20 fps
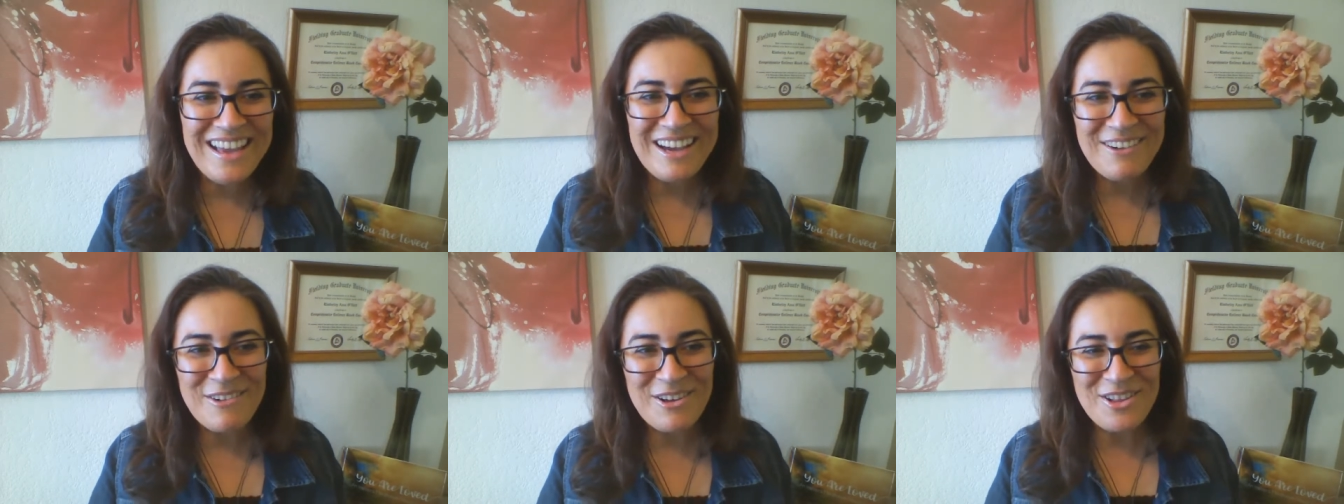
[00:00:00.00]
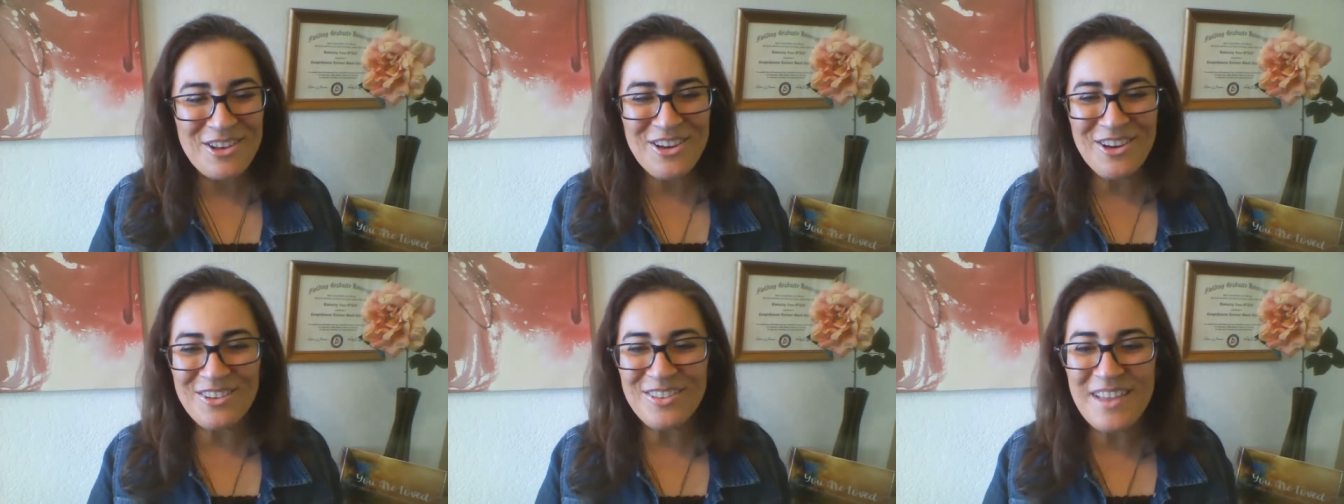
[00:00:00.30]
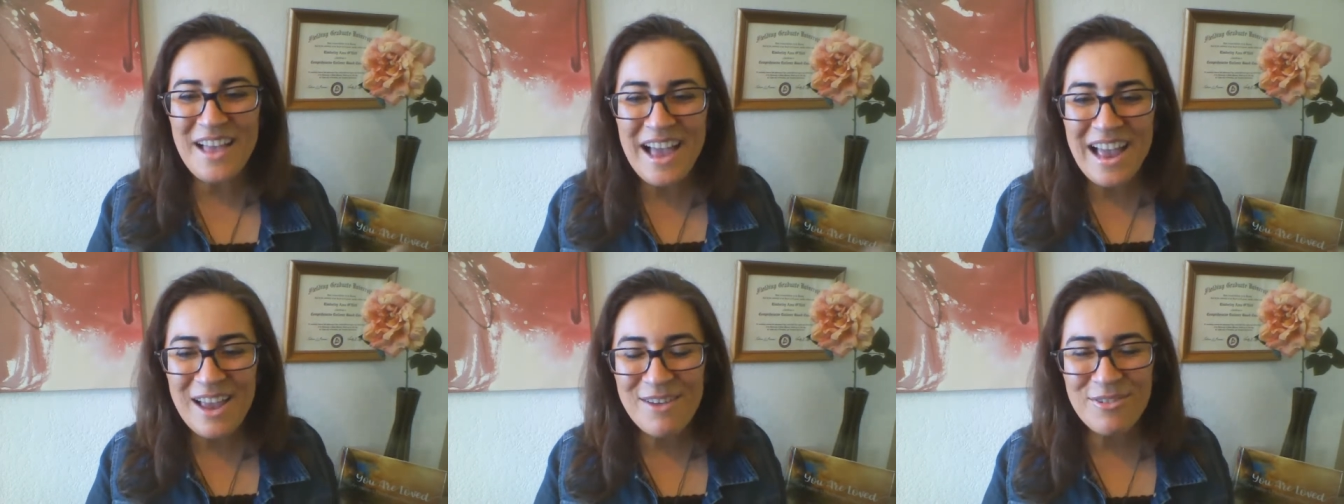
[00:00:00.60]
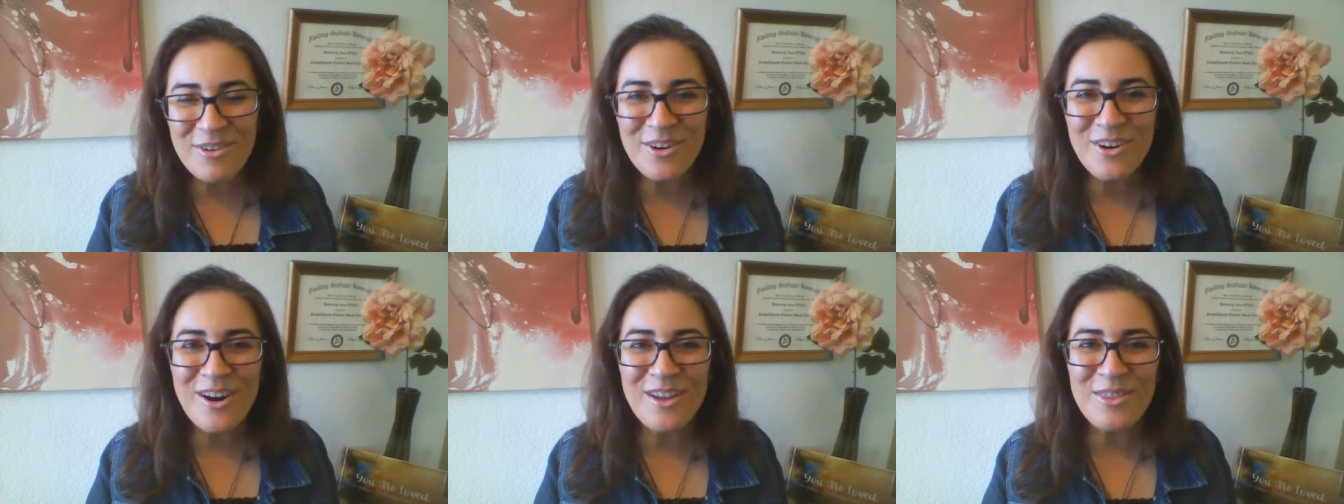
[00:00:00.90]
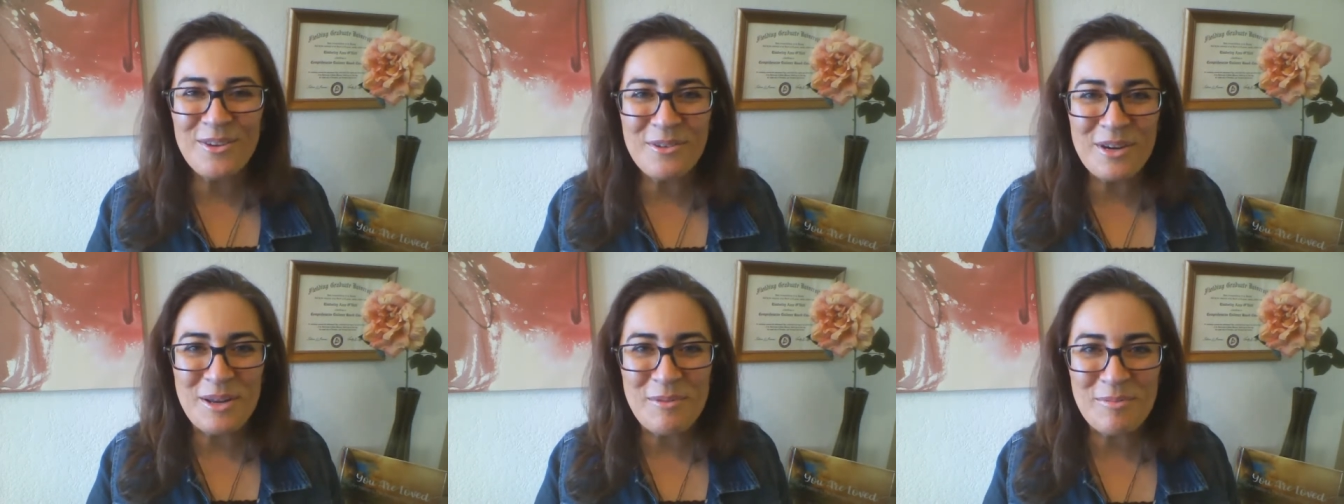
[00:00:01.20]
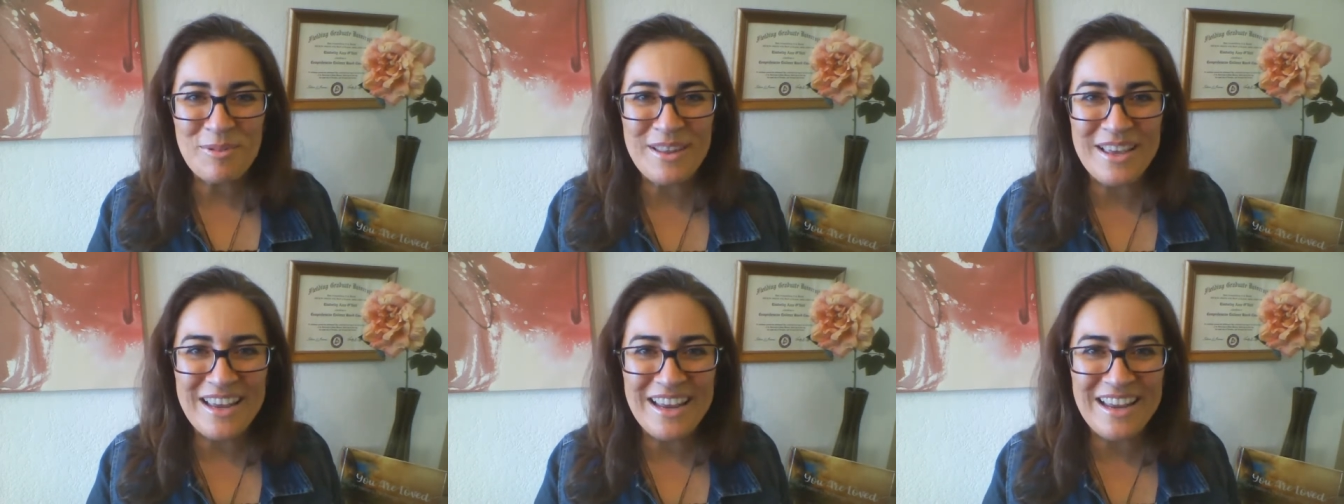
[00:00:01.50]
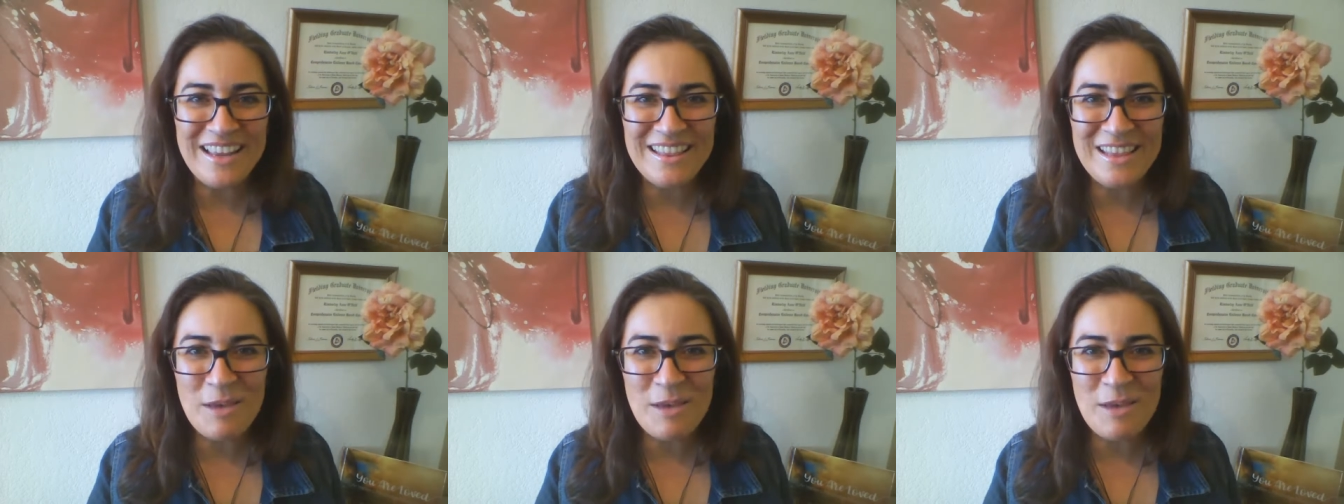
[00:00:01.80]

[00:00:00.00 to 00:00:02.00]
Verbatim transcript: whether you're live or on the replay.